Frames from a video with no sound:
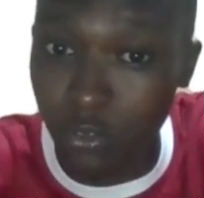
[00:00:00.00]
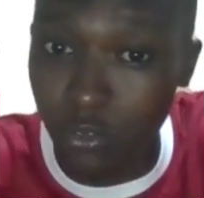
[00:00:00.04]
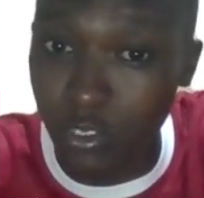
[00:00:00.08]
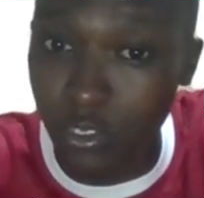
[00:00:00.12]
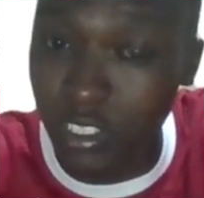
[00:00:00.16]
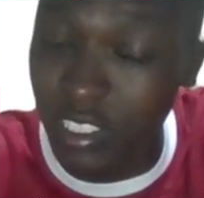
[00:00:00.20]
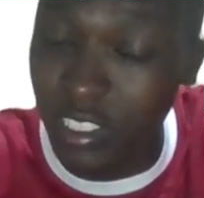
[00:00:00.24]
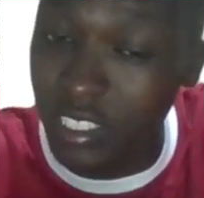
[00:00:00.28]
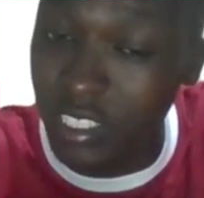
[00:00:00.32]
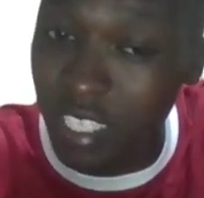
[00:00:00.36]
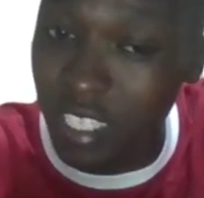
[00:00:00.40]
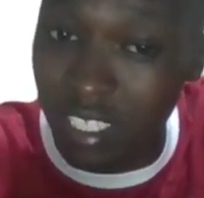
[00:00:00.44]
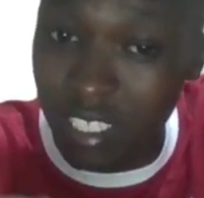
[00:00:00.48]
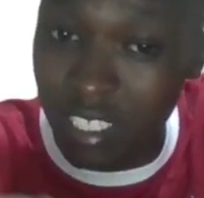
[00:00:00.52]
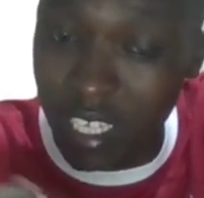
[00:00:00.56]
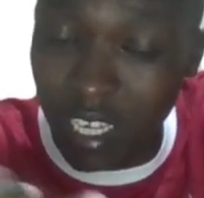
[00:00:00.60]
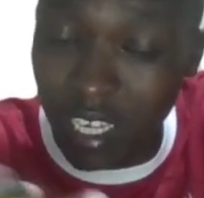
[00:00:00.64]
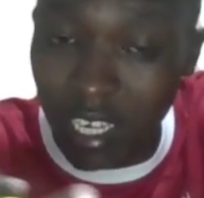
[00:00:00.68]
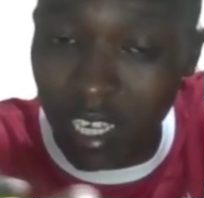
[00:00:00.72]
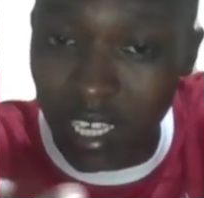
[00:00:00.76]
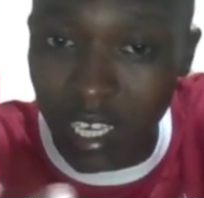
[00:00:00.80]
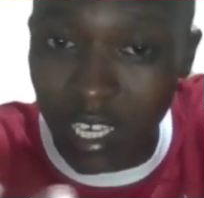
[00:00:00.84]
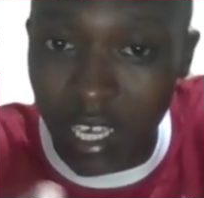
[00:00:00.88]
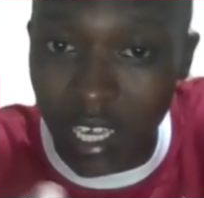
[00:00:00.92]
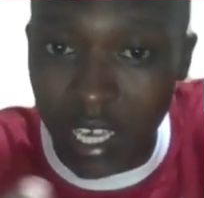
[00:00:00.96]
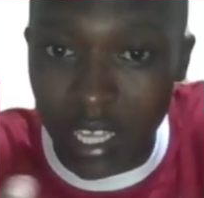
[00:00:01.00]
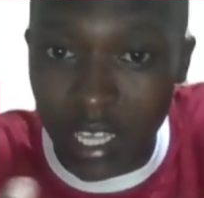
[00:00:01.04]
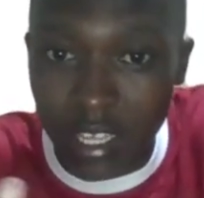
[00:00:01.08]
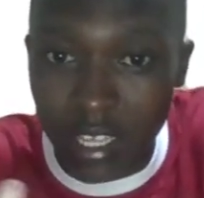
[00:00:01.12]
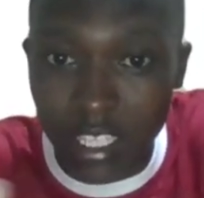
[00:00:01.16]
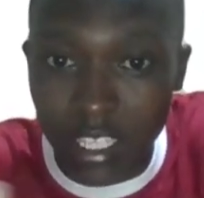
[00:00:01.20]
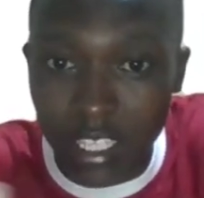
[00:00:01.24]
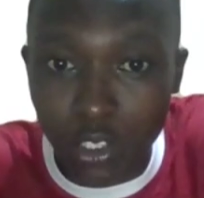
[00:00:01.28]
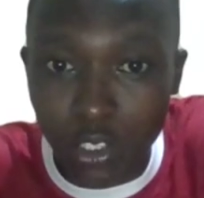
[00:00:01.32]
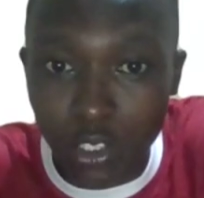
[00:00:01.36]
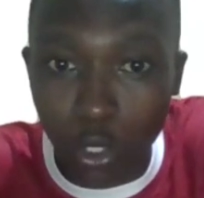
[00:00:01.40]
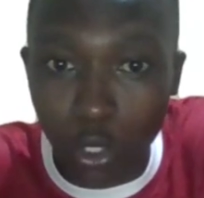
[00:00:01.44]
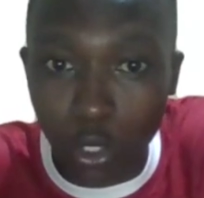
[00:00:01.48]
You see that
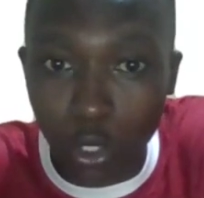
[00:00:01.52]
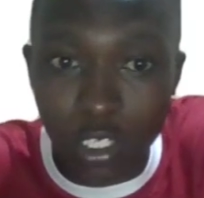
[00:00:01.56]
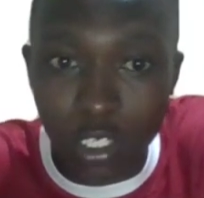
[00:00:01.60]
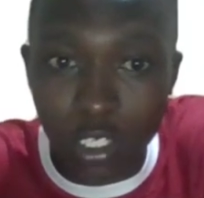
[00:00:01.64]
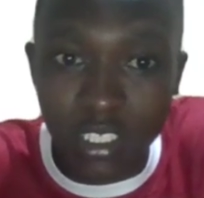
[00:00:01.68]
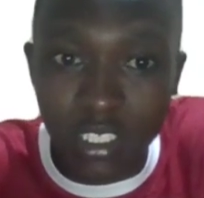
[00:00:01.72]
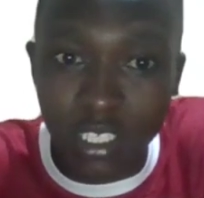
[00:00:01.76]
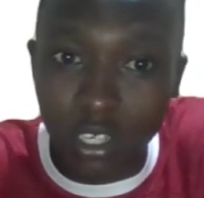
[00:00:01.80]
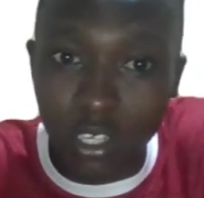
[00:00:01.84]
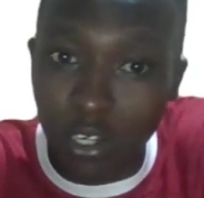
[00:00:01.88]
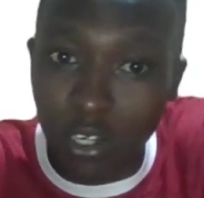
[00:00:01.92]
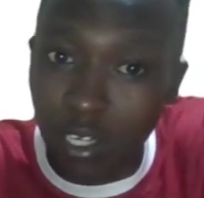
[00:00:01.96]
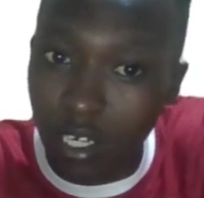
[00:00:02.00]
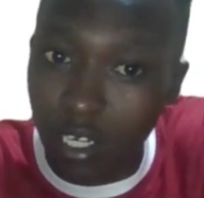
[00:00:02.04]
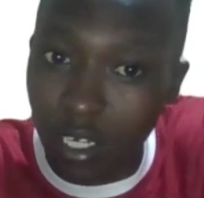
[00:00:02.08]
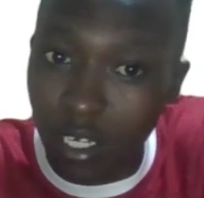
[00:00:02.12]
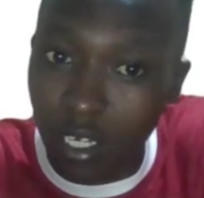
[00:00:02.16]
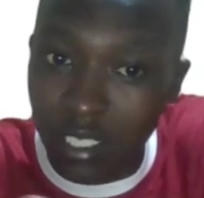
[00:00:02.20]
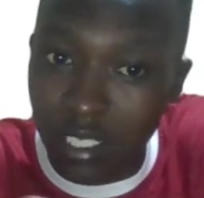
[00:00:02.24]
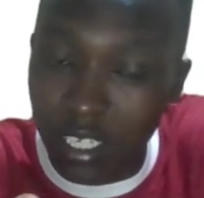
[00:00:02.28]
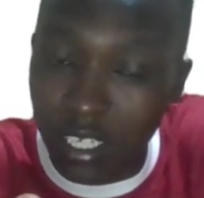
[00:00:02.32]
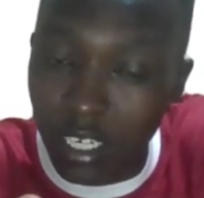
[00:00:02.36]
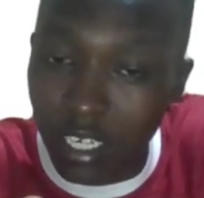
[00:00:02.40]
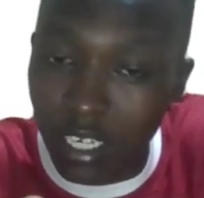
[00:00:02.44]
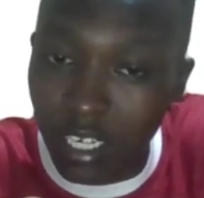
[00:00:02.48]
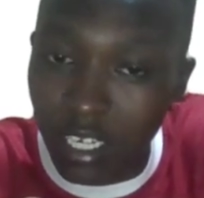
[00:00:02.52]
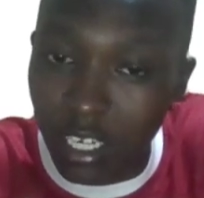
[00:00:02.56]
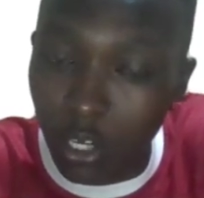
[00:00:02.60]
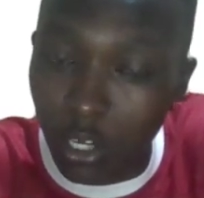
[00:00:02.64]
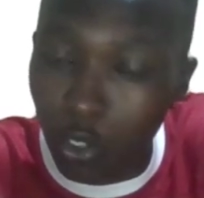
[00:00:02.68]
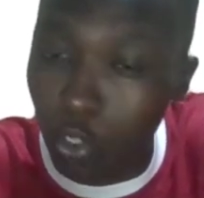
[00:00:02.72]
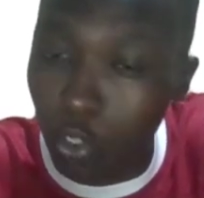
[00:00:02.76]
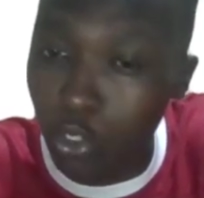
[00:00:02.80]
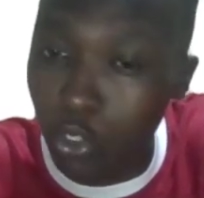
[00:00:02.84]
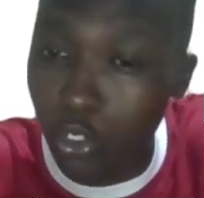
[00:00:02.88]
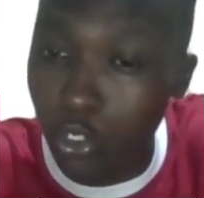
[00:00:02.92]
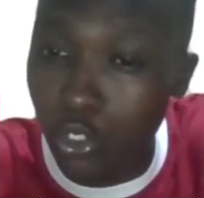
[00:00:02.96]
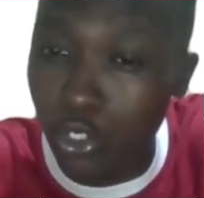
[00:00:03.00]
these colonies are
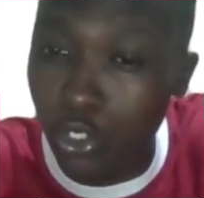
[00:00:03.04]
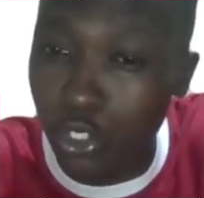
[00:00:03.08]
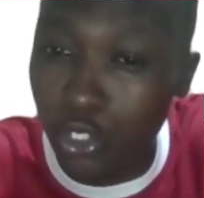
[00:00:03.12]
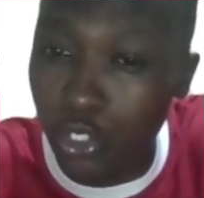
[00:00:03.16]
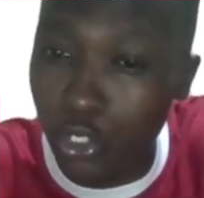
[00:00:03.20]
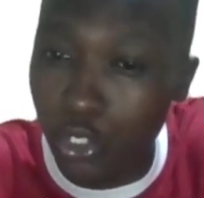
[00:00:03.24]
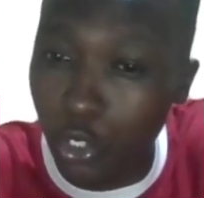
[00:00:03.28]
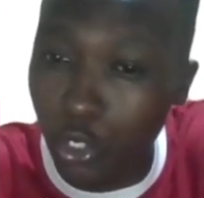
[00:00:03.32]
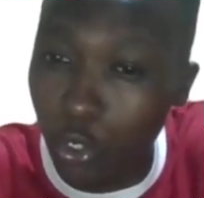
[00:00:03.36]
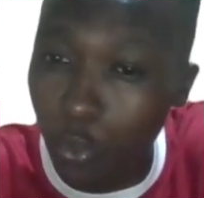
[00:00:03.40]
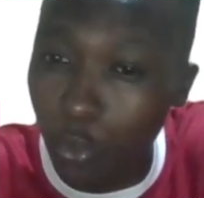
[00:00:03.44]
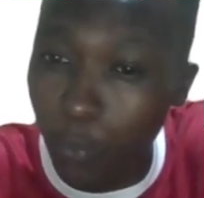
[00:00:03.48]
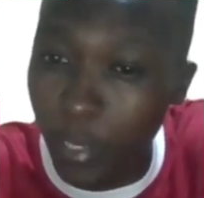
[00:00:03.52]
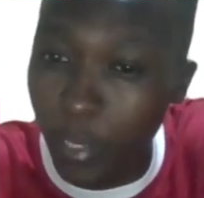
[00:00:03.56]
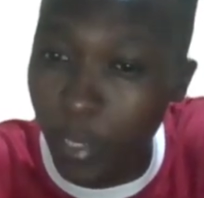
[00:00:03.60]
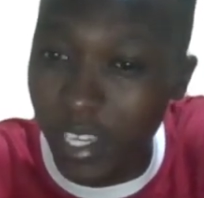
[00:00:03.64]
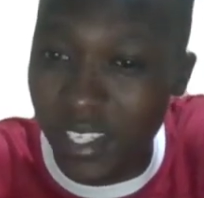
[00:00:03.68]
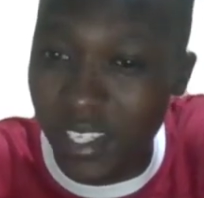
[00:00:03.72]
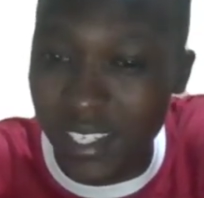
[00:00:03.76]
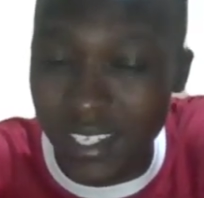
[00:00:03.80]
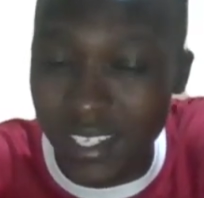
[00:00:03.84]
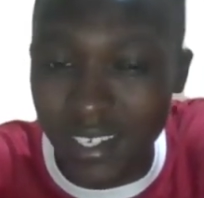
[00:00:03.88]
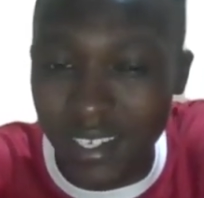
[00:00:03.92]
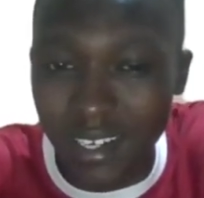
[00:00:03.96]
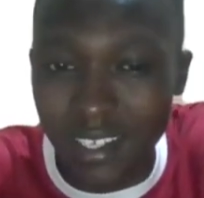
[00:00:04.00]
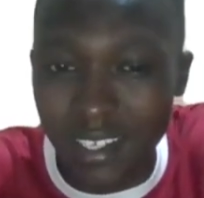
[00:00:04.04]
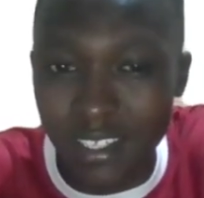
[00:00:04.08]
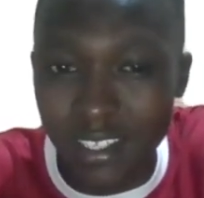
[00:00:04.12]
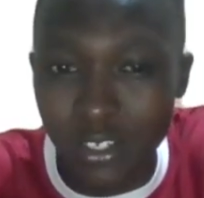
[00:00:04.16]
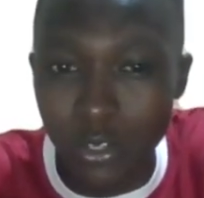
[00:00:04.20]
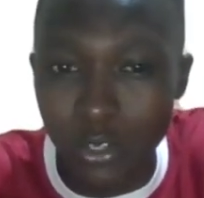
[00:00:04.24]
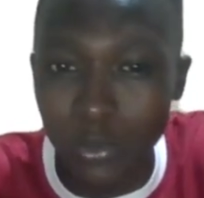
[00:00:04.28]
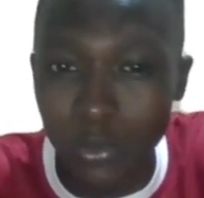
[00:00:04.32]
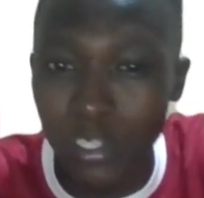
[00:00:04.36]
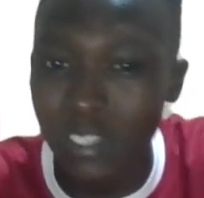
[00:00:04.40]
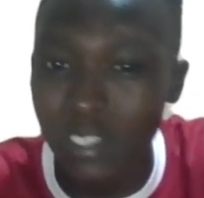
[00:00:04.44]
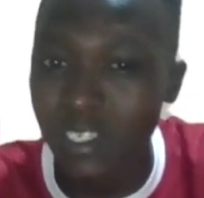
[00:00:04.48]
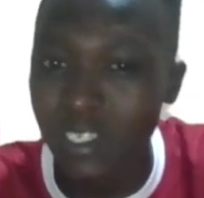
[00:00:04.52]
these occupying settlers
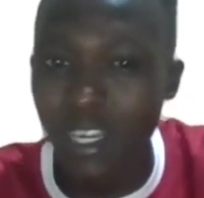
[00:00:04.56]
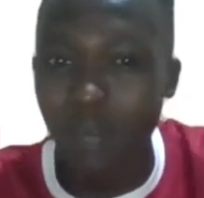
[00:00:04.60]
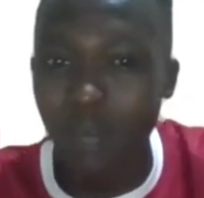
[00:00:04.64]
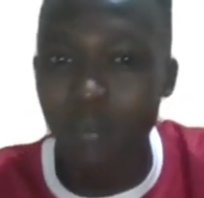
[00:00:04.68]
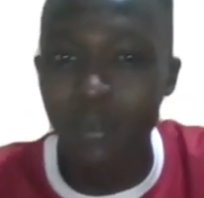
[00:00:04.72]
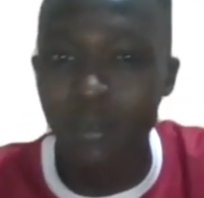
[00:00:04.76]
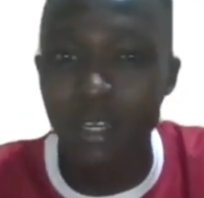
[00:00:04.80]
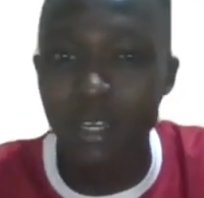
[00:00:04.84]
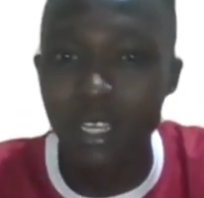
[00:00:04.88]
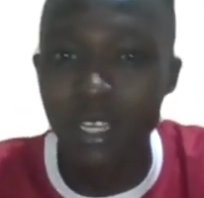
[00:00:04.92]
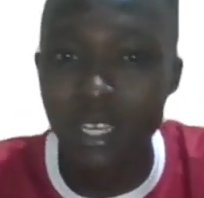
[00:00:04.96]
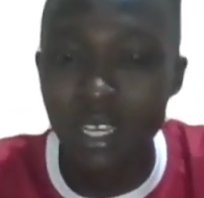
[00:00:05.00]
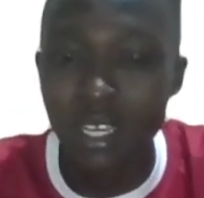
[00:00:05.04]
always come